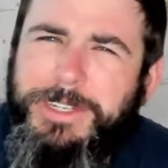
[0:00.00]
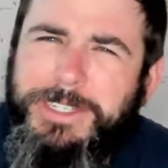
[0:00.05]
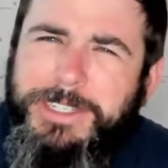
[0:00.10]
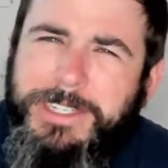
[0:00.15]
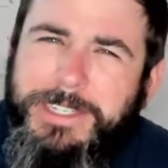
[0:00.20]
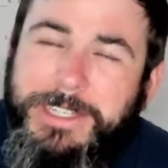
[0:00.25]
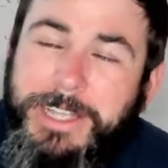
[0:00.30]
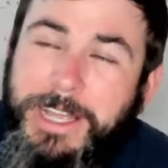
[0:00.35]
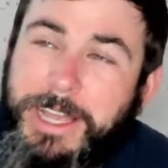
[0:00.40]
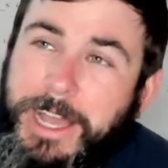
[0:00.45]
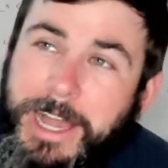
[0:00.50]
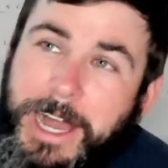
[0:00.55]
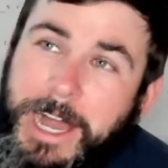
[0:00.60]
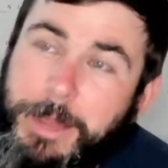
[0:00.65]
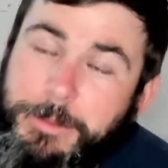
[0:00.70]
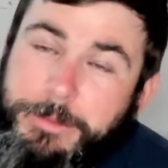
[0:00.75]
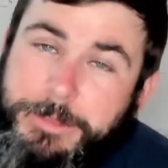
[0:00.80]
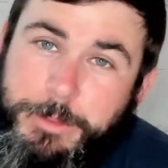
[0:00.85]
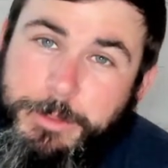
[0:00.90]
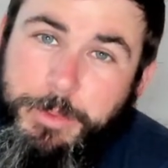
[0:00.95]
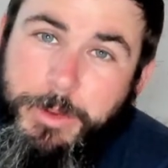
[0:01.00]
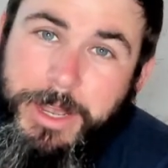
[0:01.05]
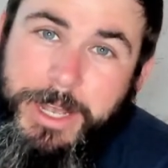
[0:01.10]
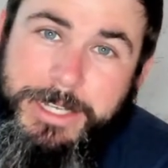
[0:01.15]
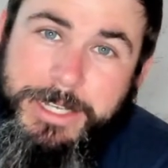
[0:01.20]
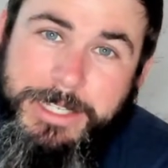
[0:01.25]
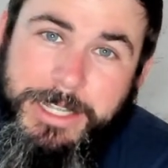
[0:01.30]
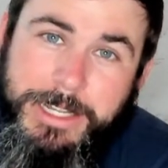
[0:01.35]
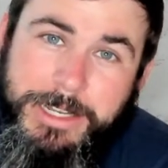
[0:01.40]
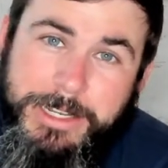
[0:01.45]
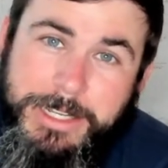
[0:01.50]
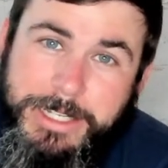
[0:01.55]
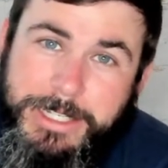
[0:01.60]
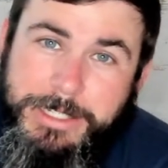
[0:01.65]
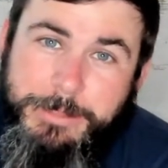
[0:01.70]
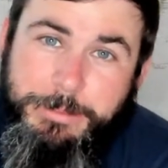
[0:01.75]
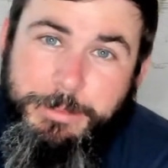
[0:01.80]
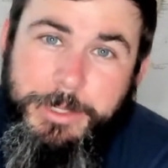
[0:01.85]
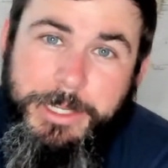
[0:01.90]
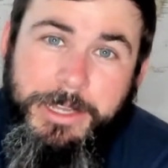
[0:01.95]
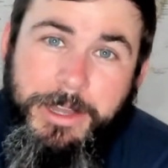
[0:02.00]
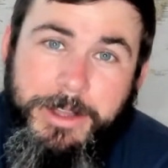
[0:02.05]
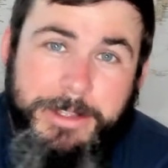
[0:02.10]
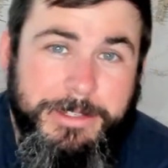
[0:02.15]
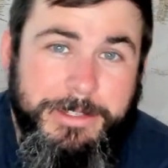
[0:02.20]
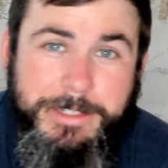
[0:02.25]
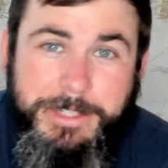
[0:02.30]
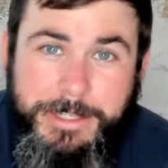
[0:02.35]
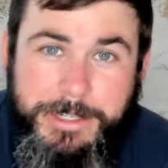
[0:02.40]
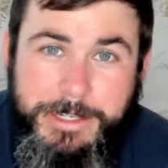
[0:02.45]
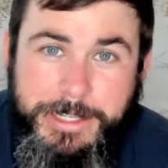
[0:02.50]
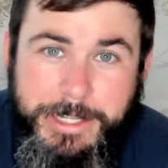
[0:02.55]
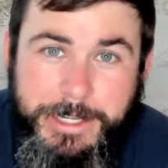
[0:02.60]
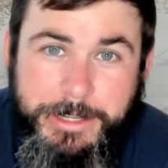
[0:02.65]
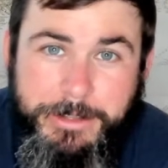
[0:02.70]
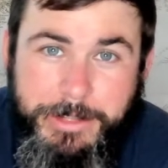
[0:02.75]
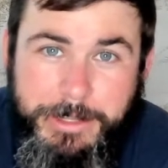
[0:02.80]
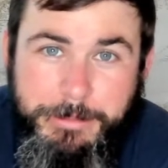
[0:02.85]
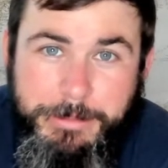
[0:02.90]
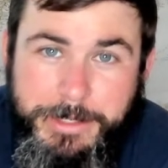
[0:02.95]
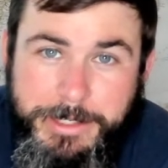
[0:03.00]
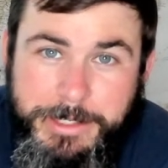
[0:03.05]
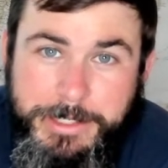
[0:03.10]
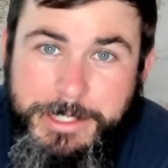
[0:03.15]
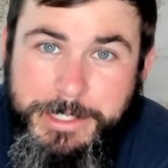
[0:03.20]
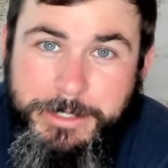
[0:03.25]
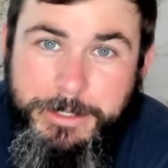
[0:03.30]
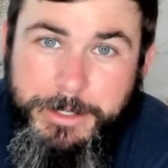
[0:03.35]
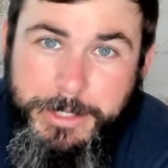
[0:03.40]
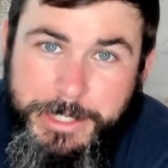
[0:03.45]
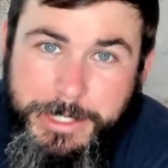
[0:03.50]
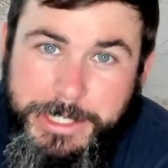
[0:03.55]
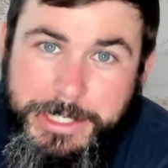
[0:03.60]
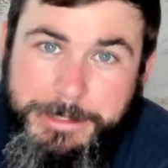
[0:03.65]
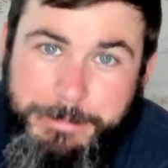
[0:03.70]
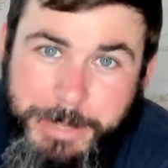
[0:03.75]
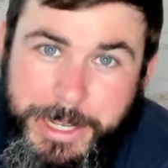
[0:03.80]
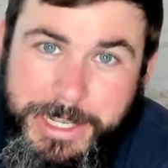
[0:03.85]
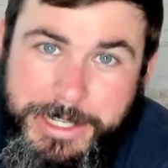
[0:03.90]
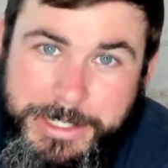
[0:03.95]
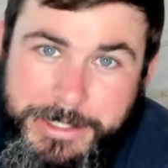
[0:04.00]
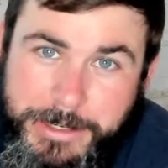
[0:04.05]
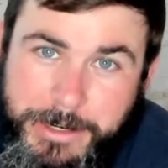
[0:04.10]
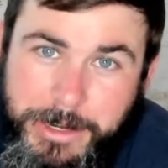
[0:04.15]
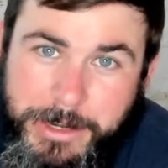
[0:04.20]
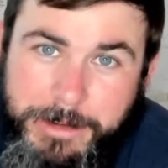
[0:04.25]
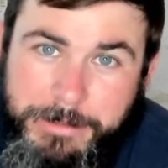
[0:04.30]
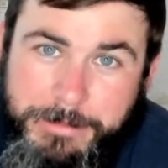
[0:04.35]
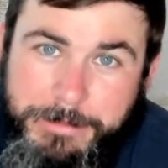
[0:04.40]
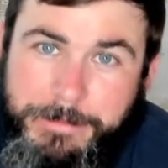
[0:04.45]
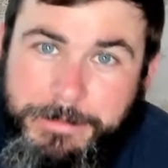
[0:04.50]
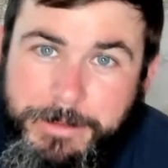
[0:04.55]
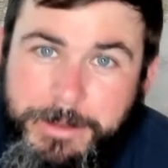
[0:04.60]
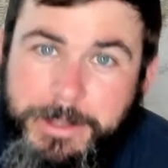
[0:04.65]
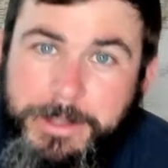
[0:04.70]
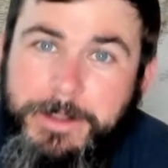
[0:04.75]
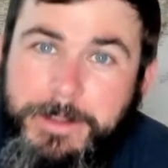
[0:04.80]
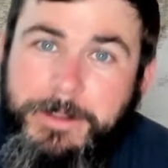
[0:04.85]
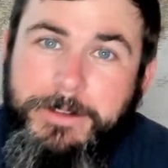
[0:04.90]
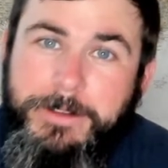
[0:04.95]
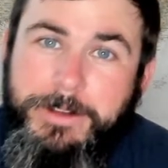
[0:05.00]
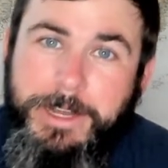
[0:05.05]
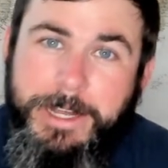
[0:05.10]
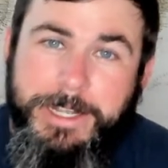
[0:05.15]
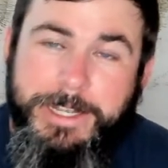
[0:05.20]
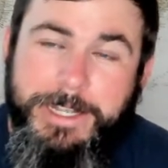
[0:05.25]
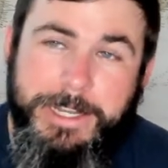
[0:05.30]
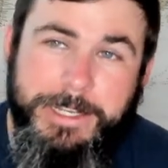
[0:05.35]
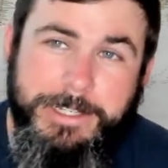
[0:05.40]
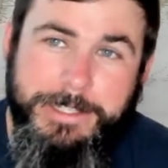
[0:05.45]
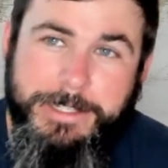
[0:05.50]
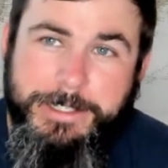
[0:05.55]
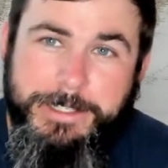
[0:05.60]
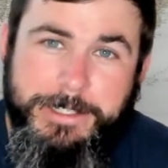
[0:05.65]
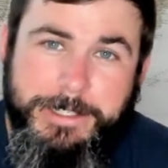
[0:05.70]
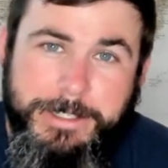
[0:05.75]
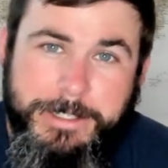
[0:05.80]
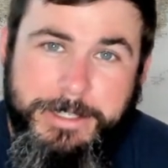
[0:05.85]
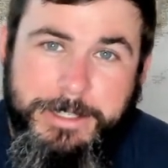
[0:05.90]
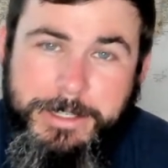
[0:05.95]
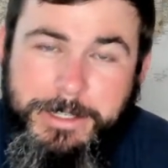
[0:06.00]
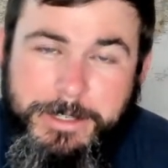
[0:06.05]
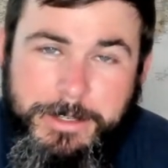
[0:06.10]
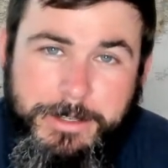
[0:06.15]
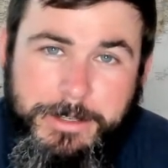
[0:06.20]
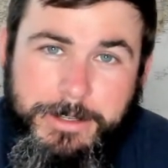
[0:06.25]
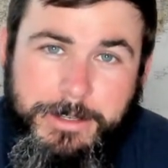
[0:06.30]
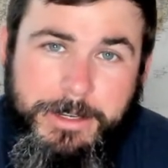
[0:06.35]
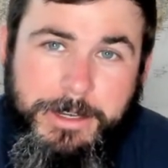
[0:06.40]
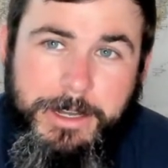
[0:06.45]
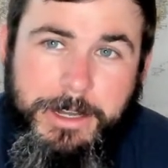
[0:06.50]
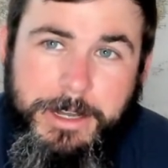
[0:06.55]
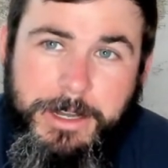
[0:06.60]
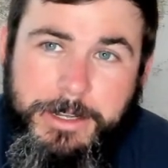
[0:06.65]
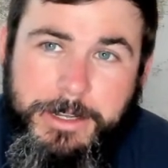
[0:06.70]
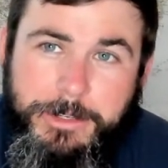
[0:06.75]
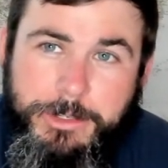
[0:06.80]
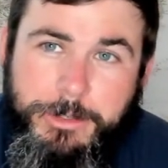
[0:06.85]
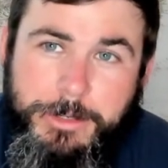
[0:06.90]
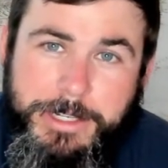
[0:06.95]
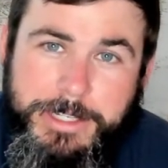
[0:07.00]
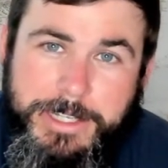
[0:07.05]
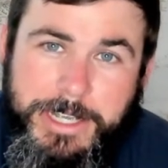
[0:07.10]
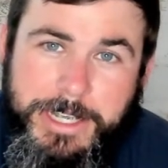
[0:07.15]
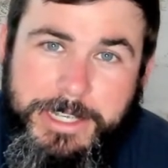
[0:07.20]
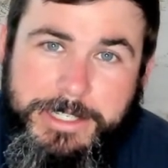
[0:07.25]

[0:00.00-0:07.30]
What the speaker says: this? I'm surprised that his peons didn't kill him because he took his mask off. I guess it's do as I